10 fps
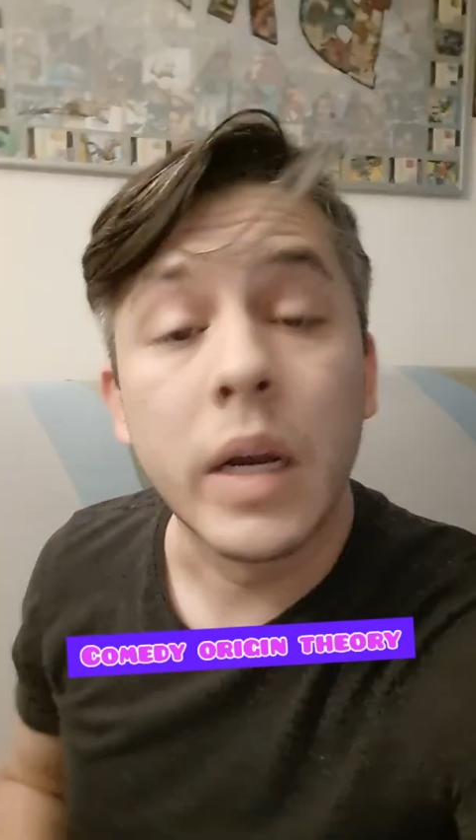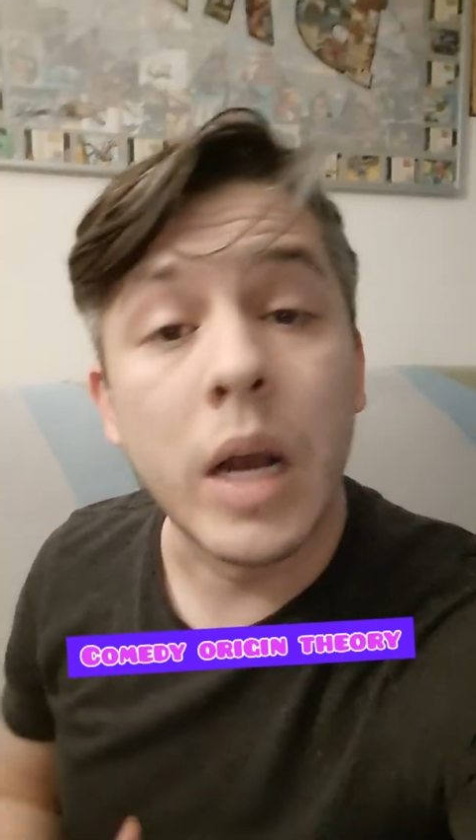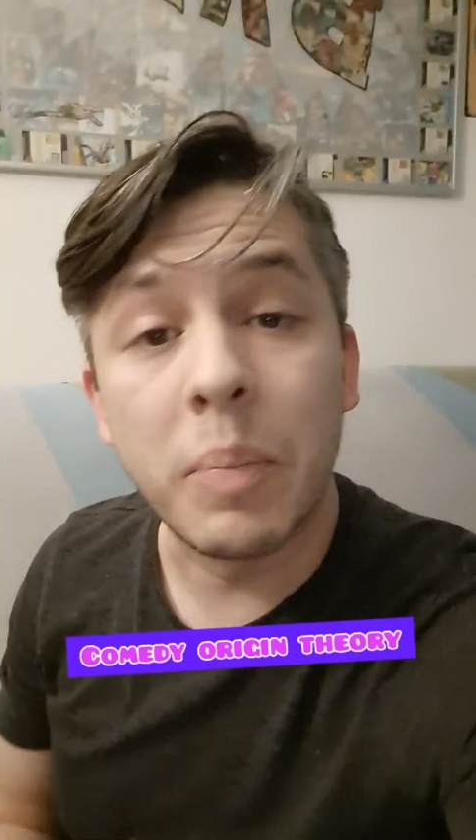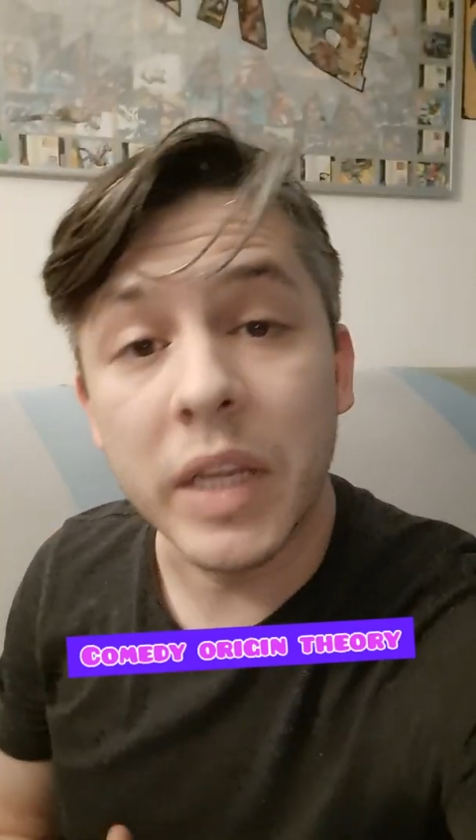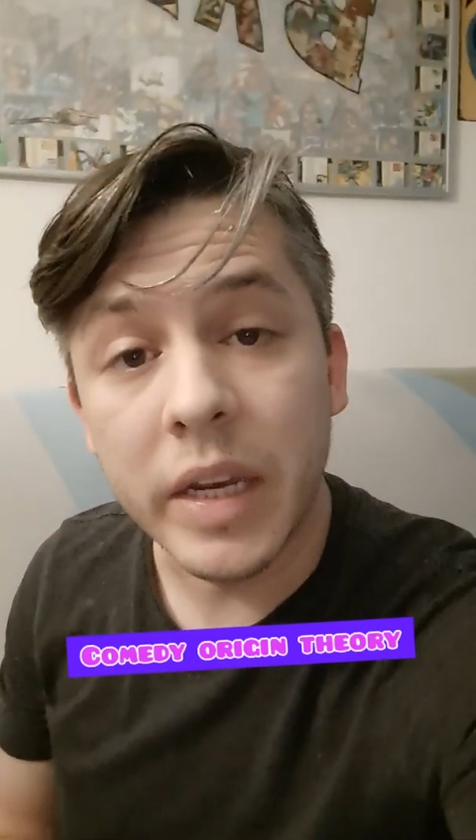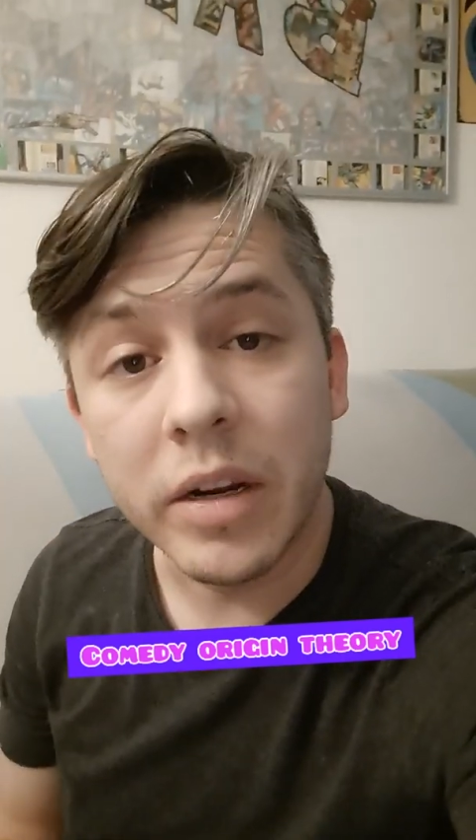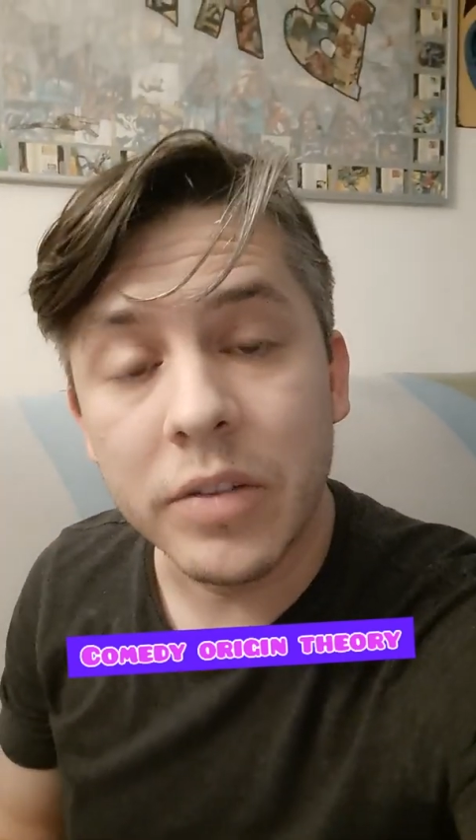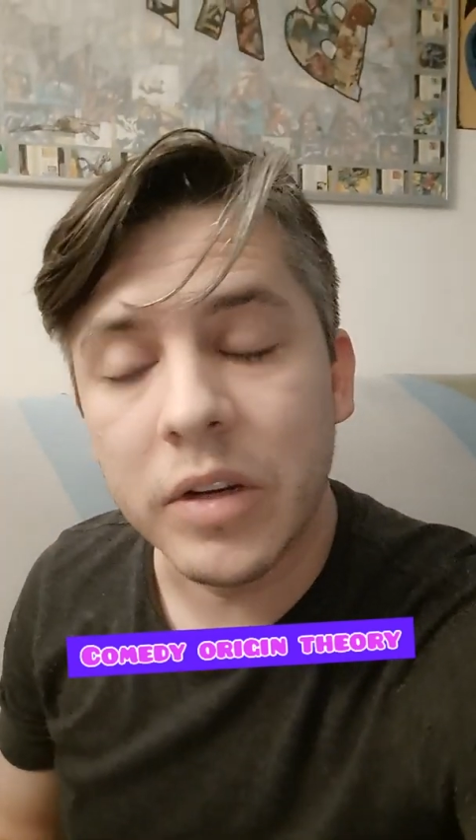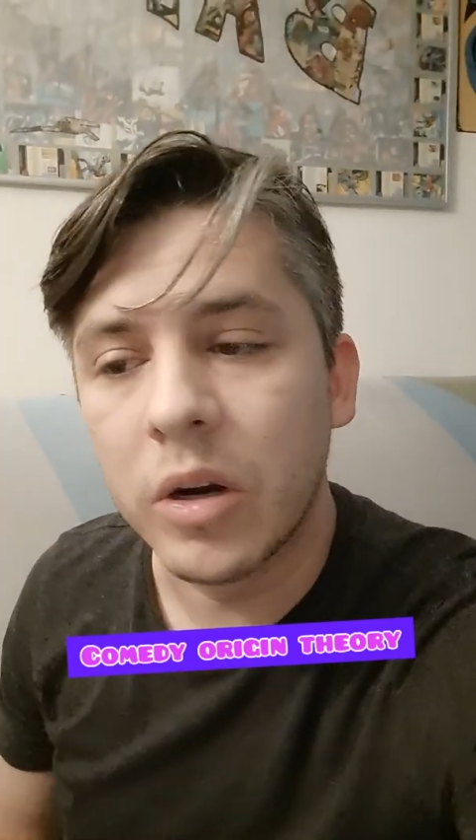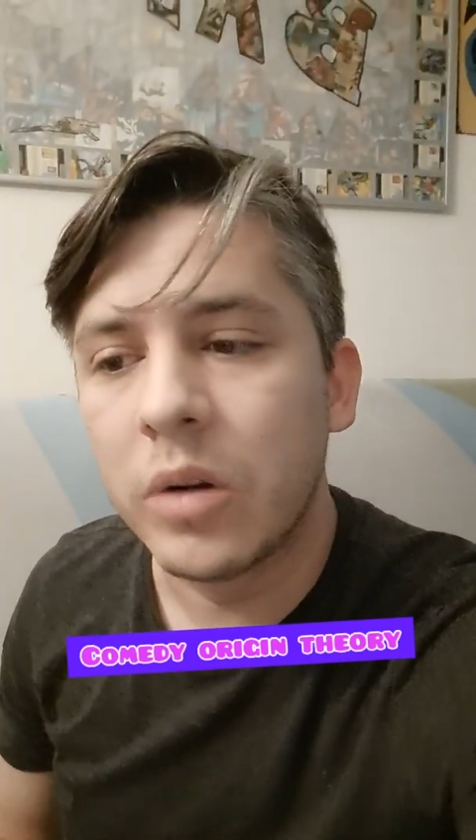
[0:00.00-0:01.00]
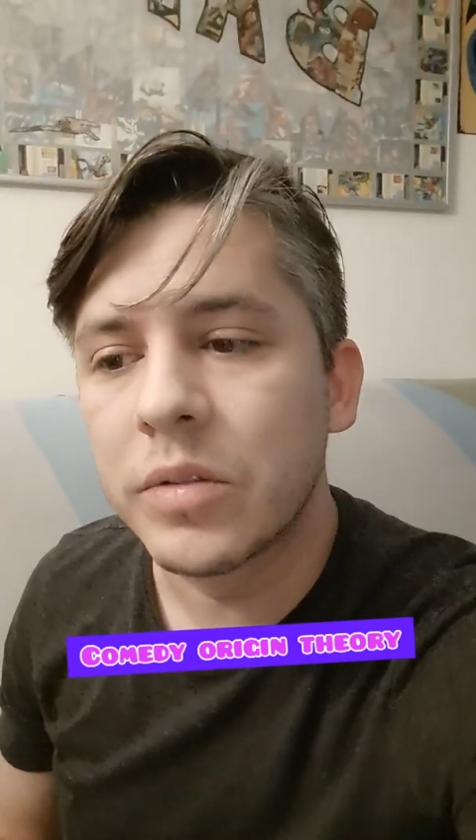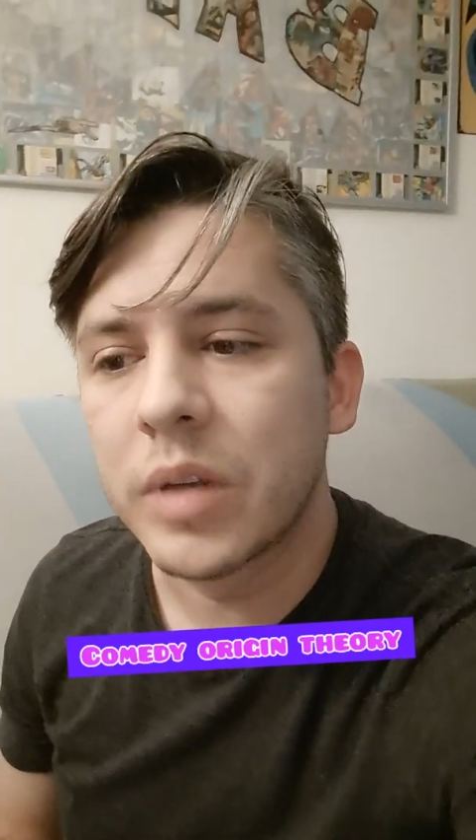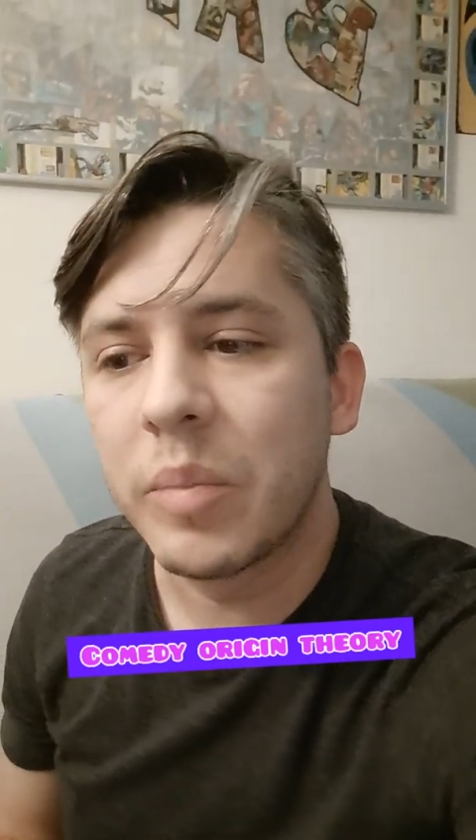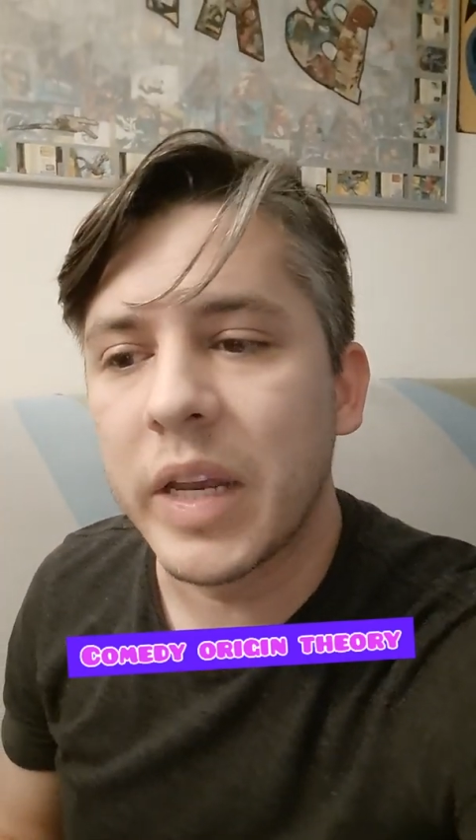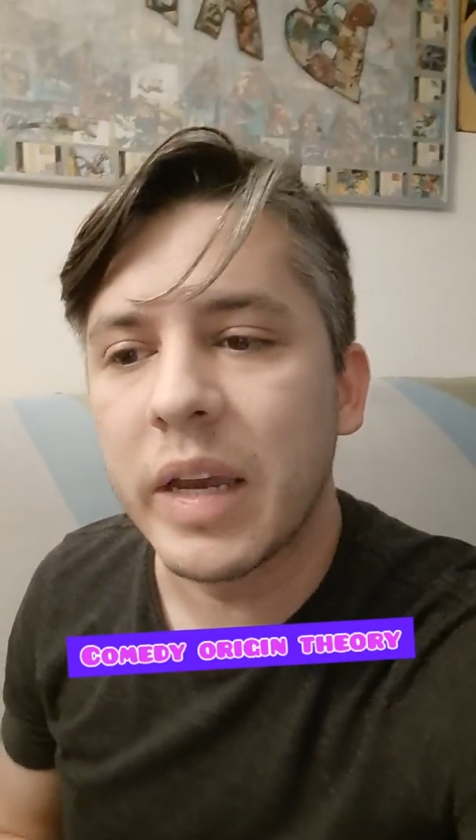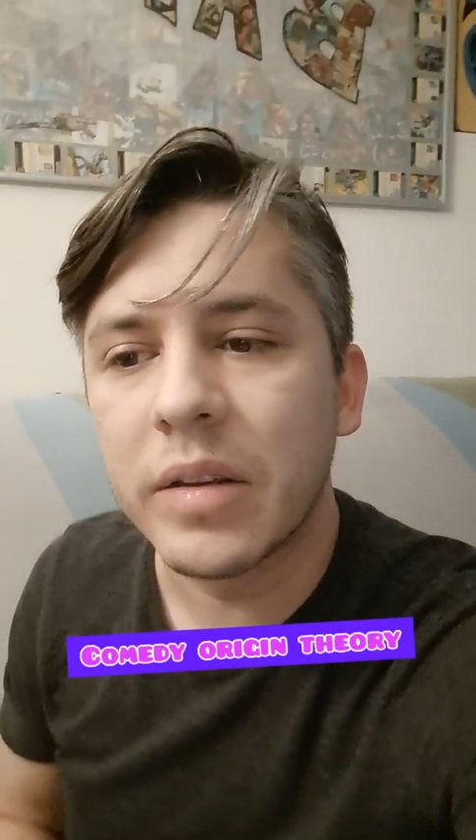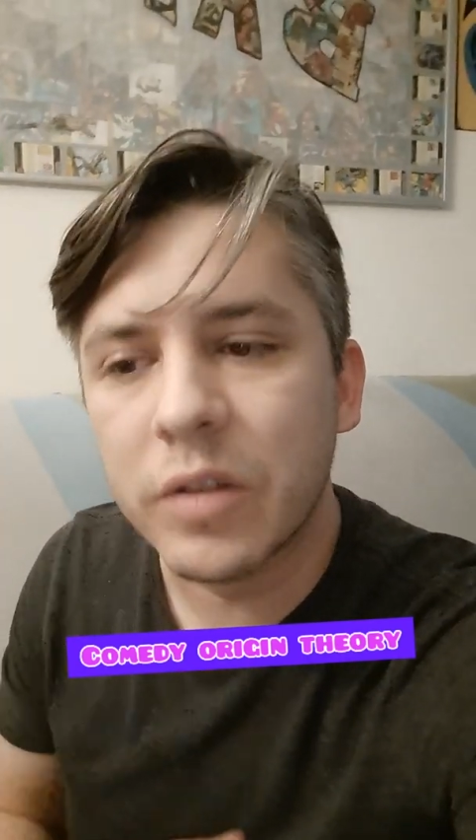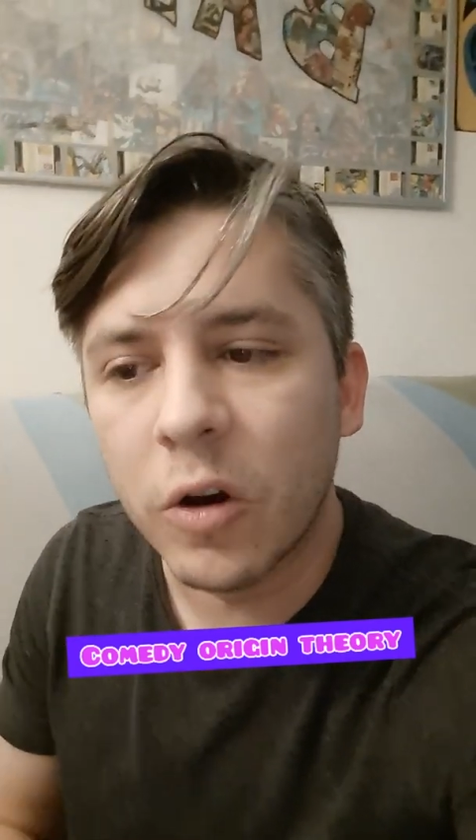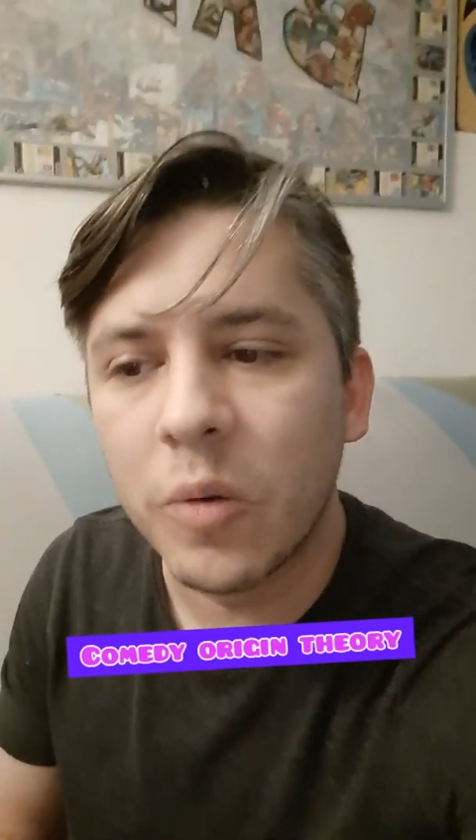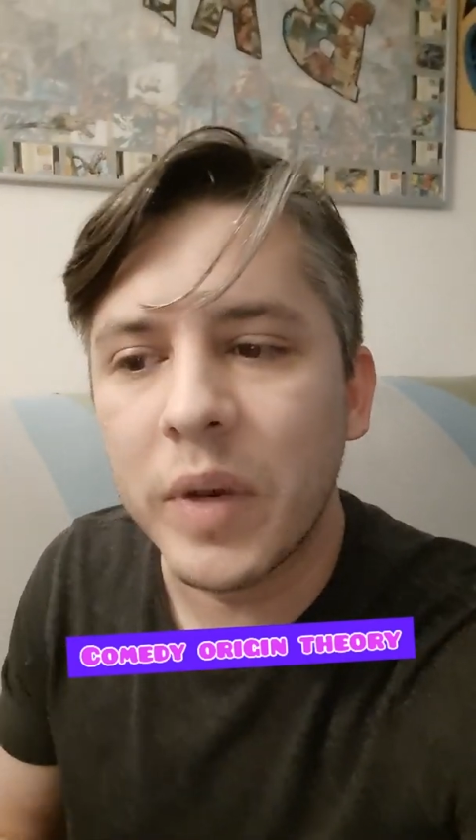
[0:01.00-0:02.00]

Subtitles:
couple of years ago, somebody had told